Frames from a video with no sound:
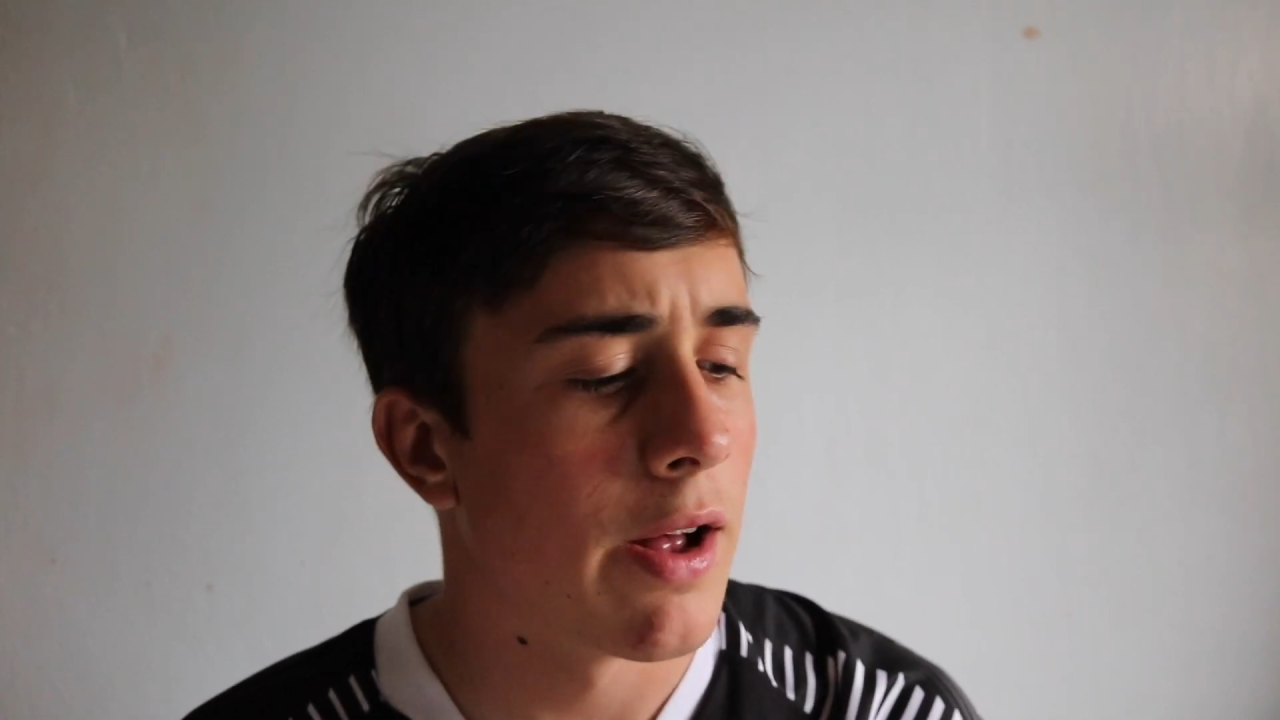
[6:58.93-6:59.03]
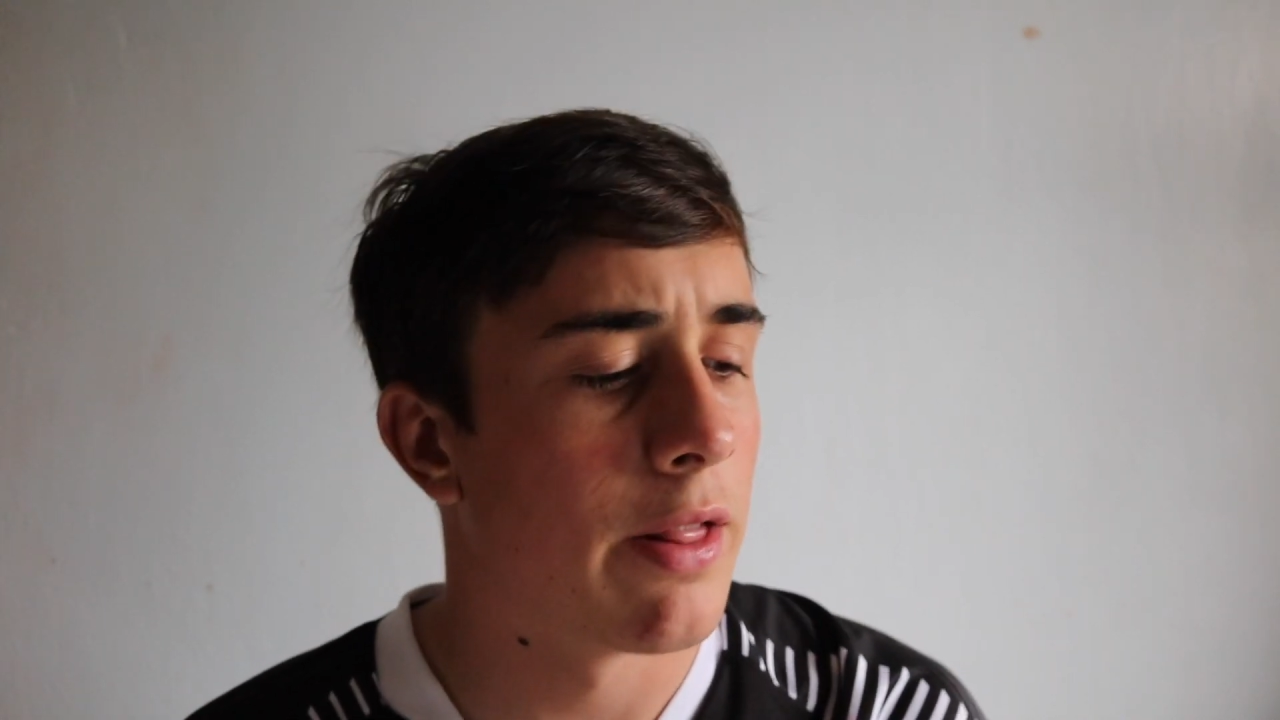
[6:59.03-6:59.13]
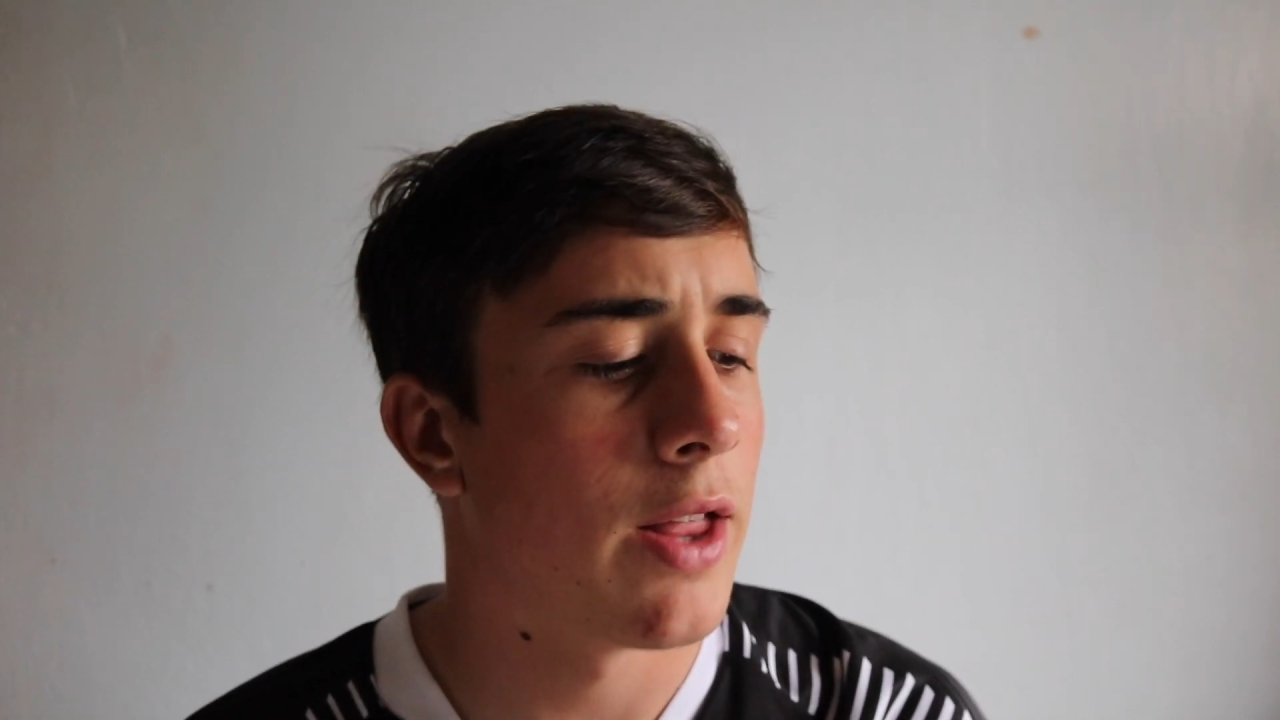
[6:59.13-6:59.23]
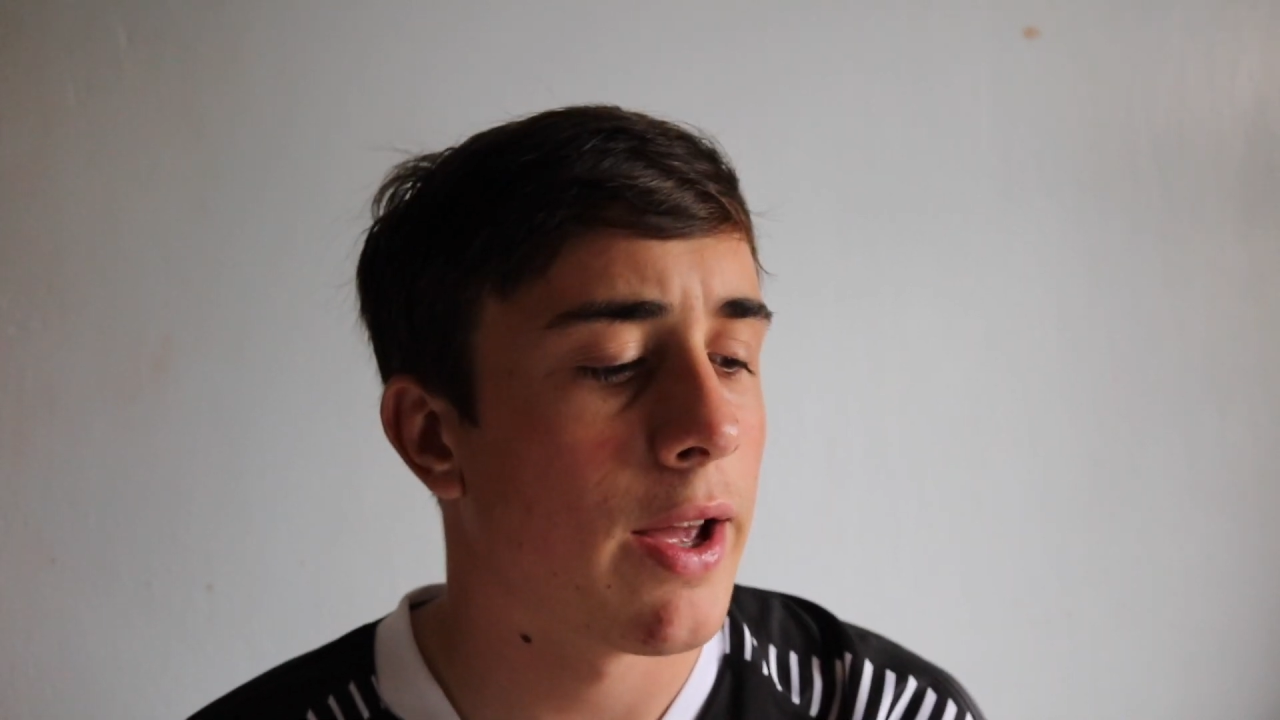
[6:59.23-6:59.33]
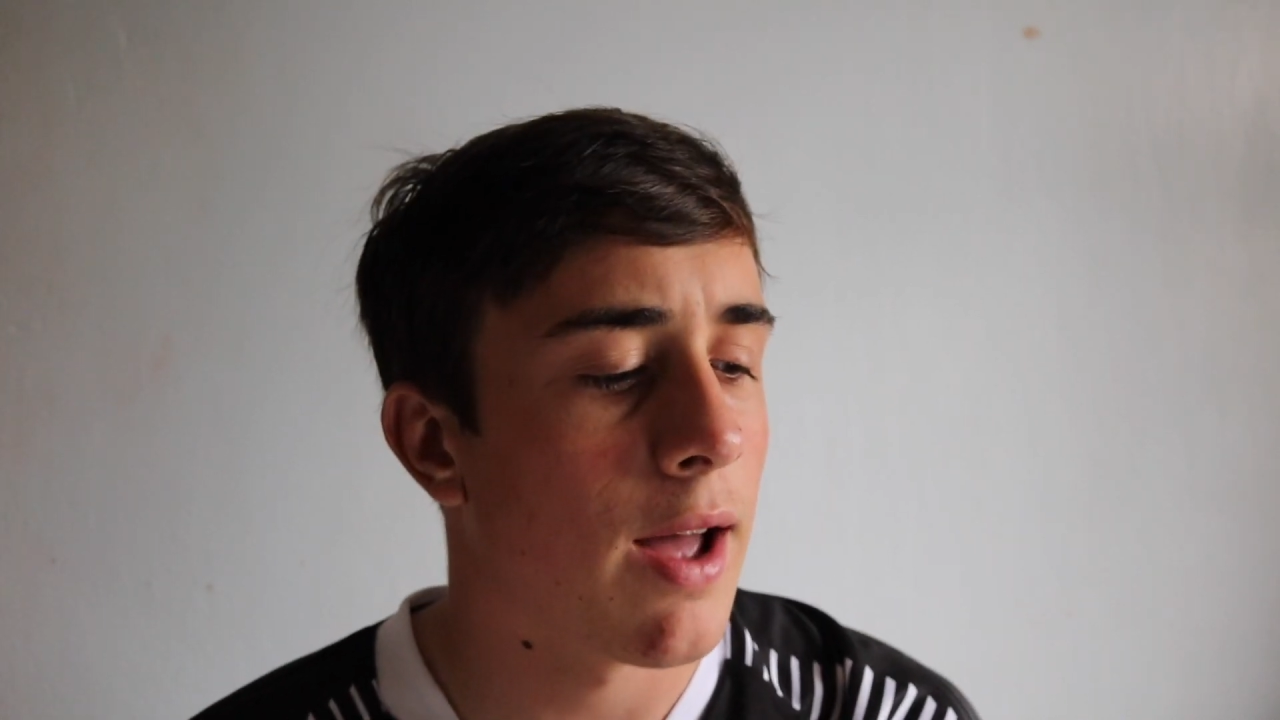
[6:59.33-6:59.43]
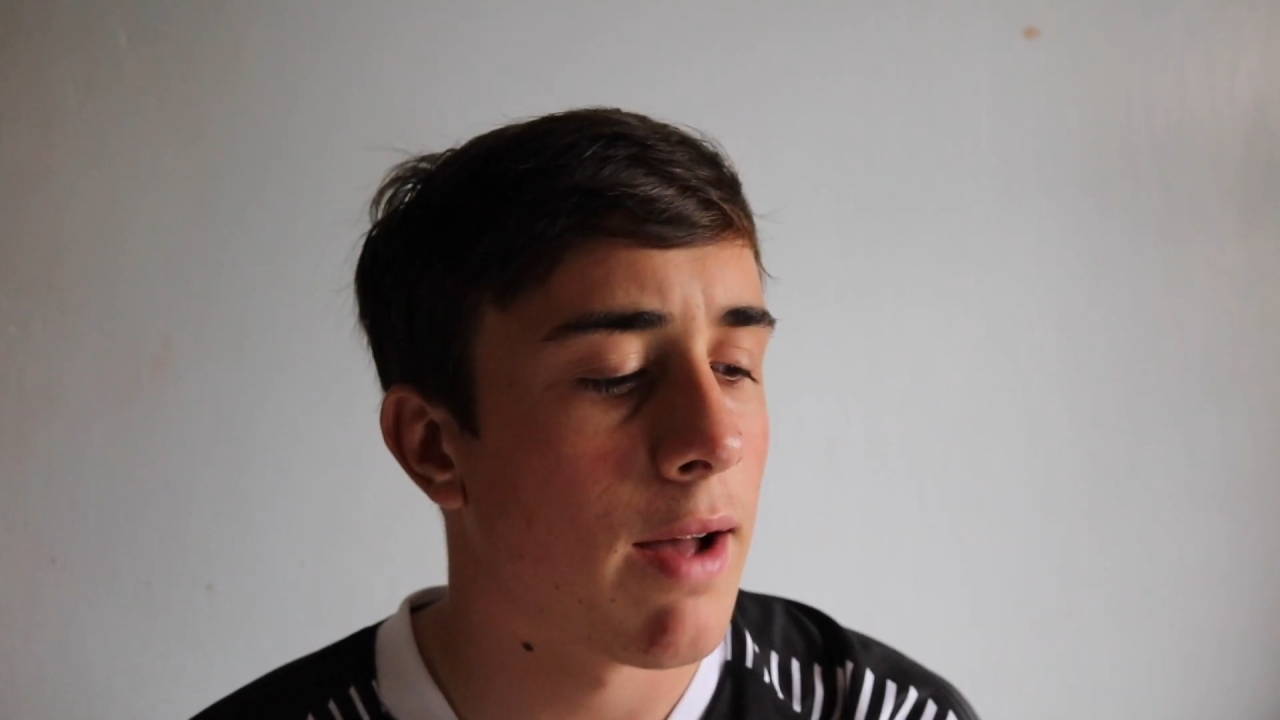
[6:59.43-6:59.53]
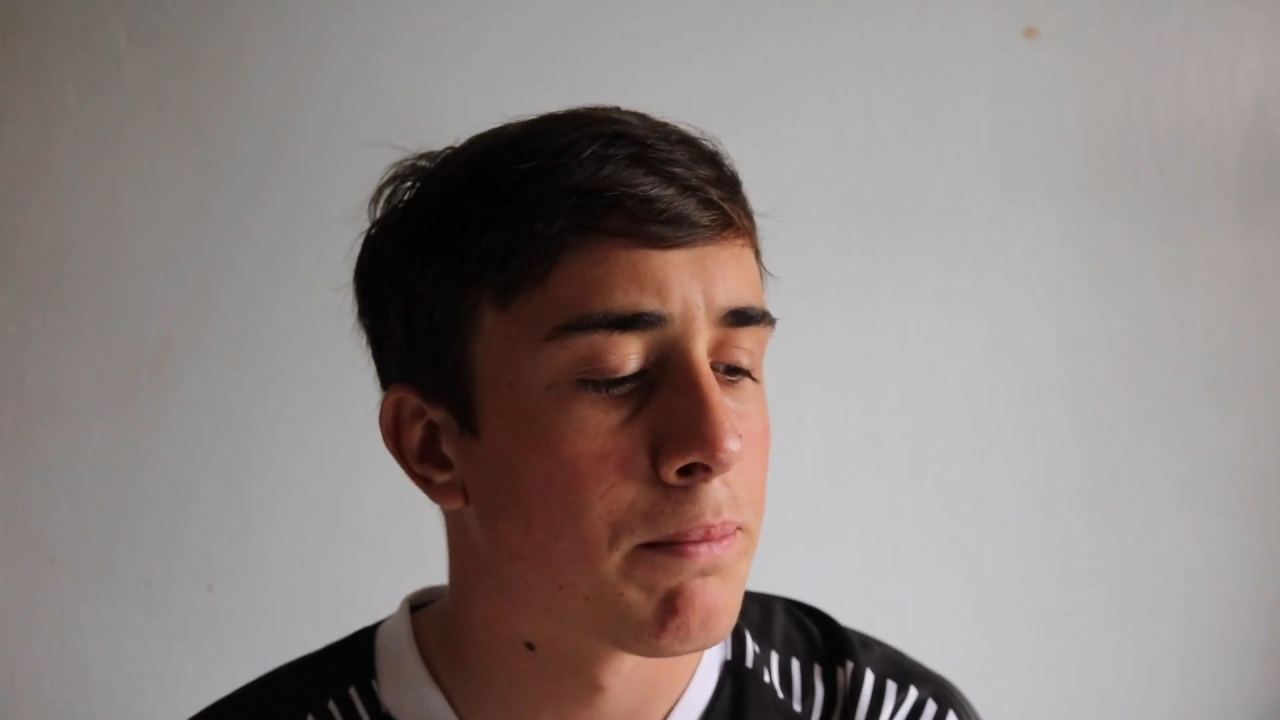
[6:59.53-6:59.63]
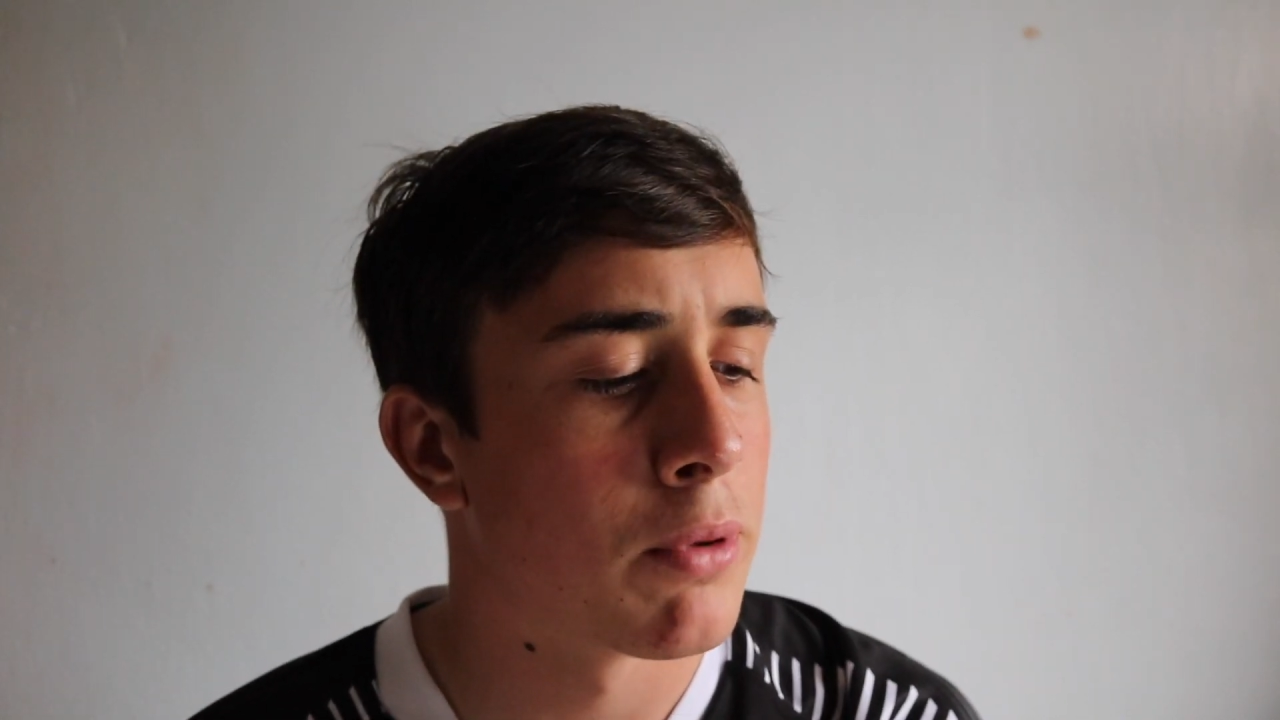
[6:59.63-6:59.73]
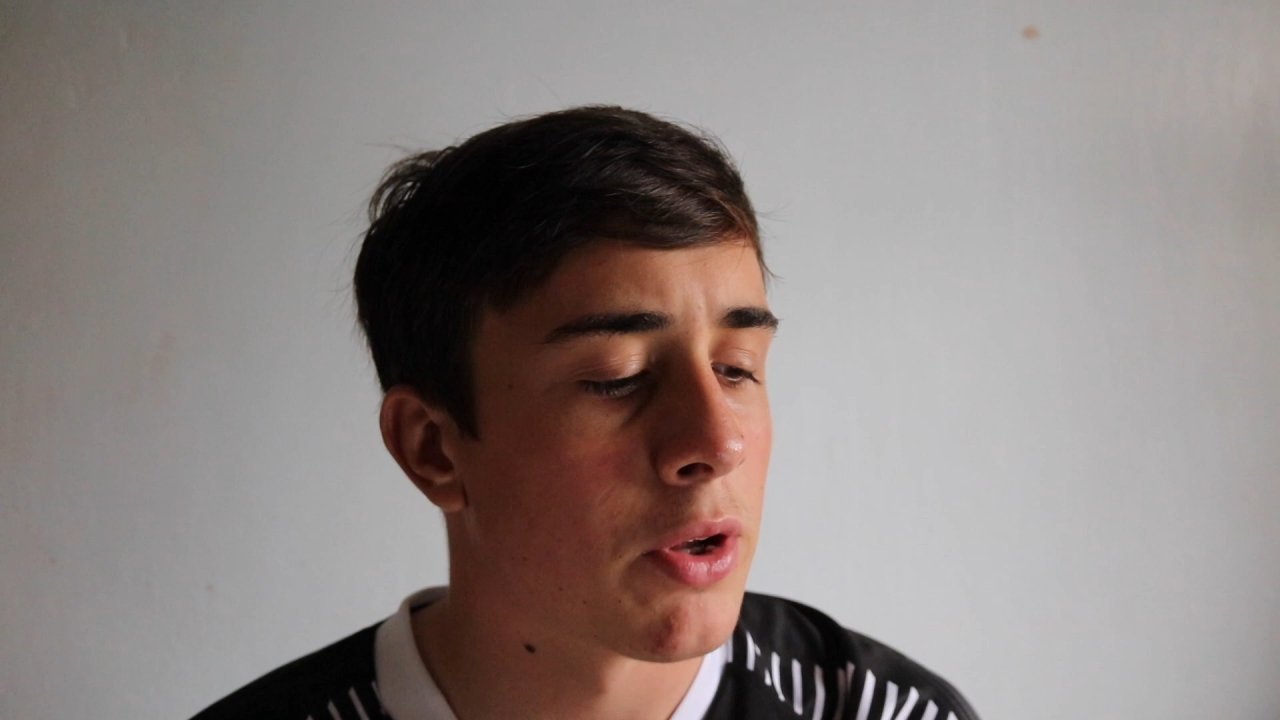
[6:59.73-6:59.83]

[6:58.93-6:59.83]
and they have